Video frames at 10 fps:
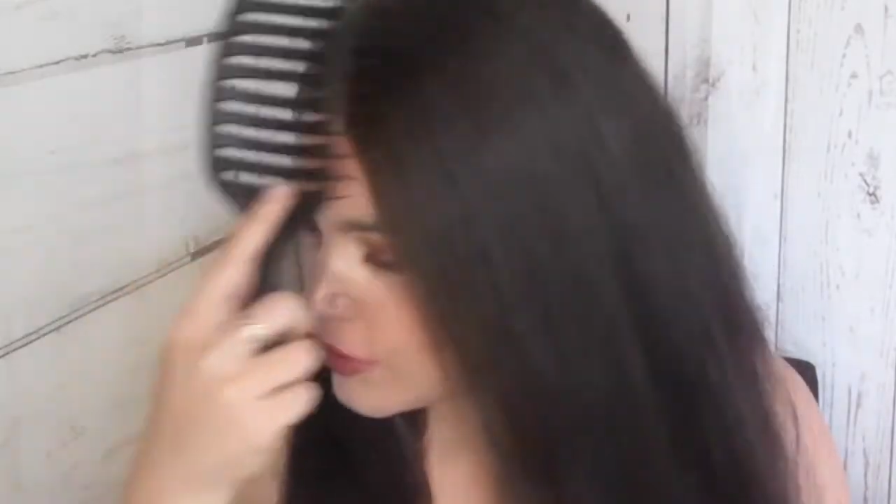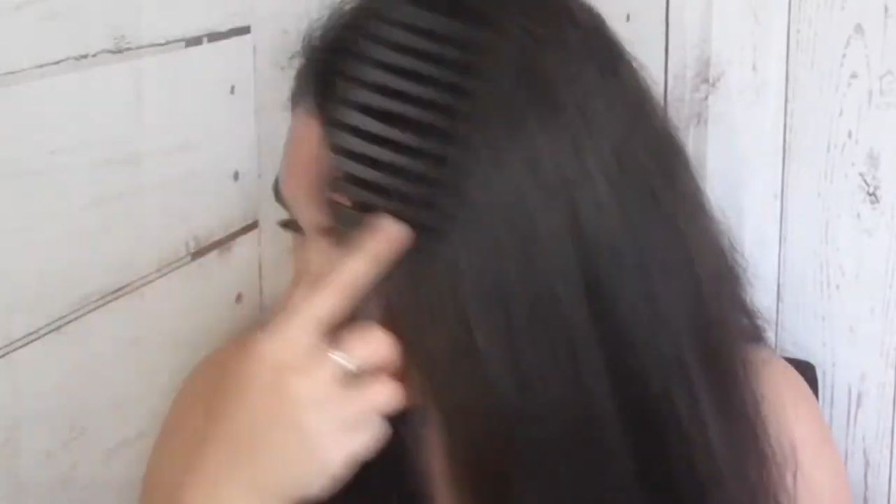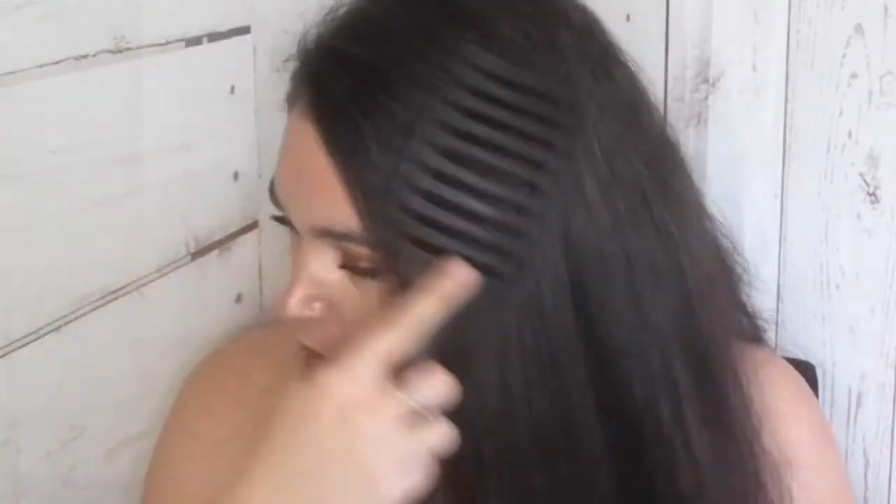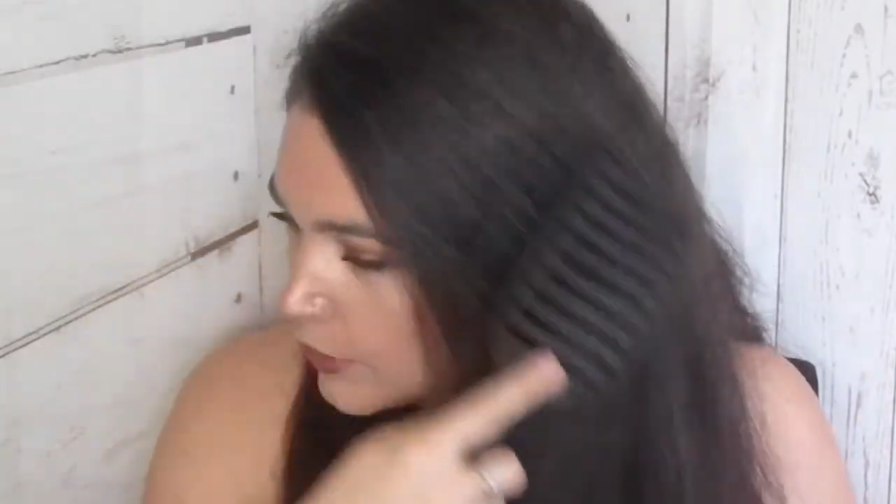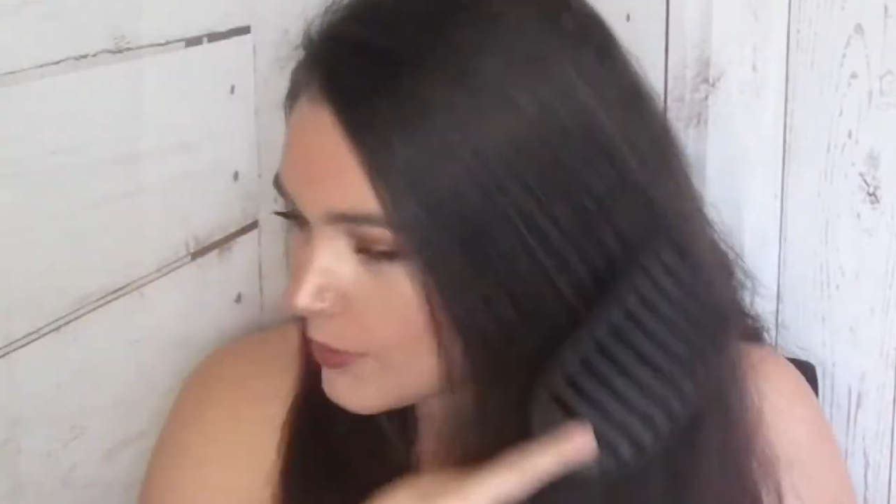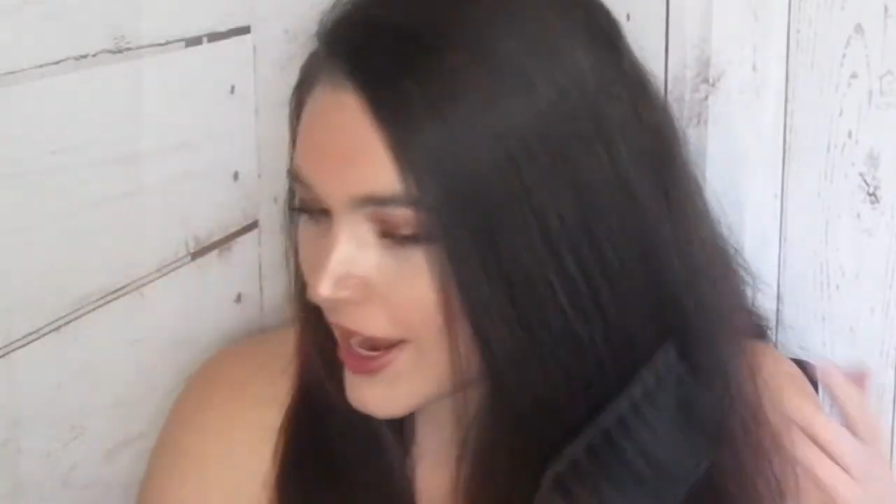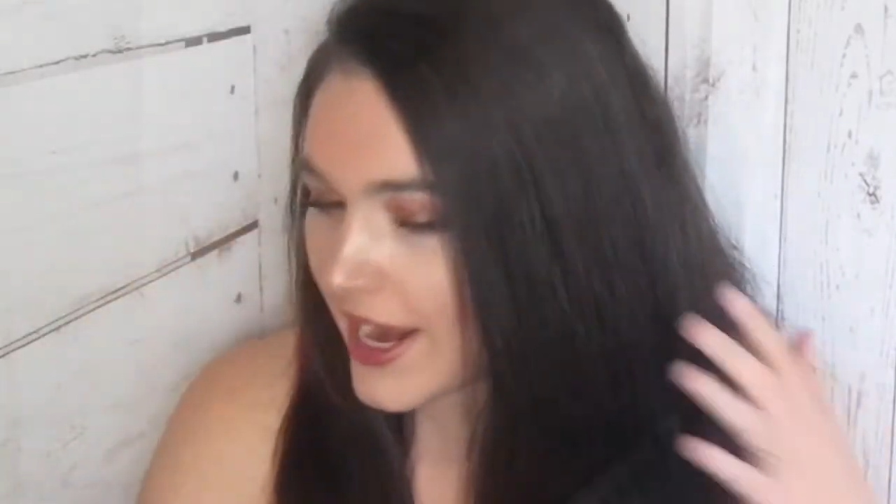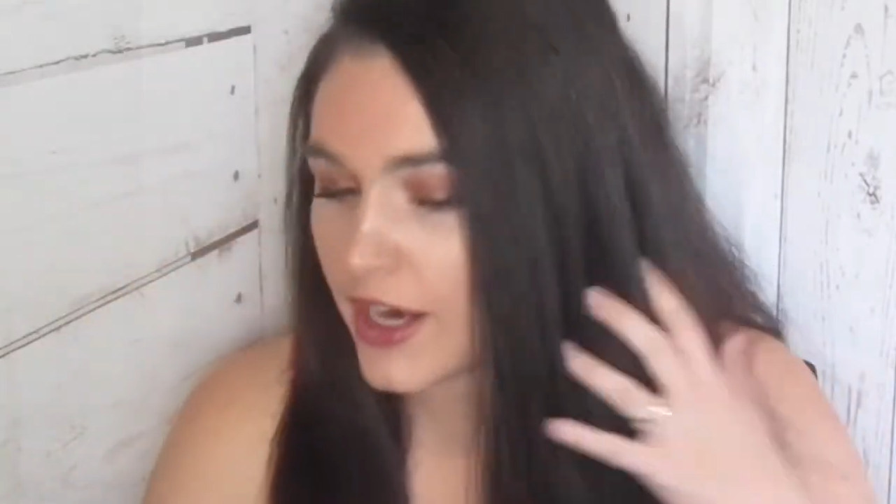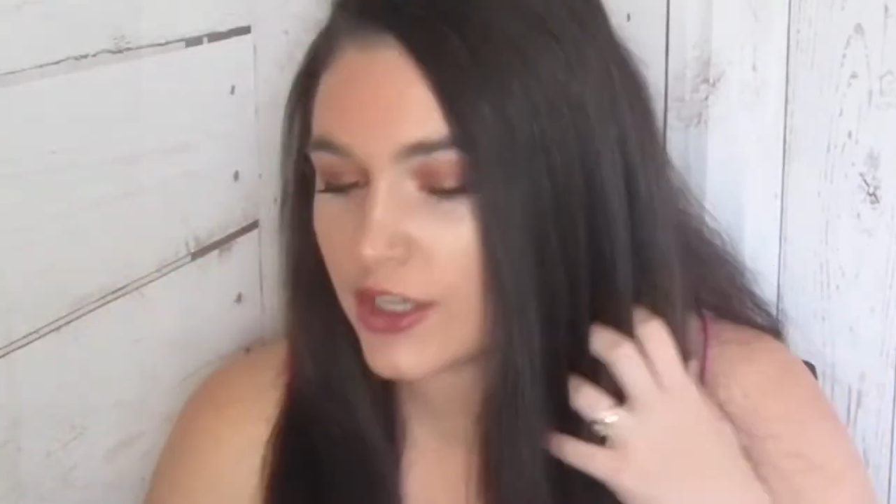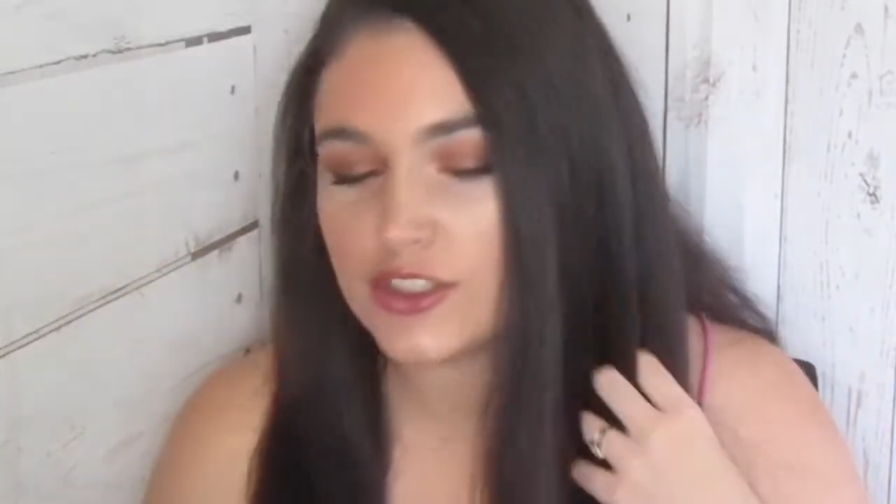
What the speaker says: through my hair.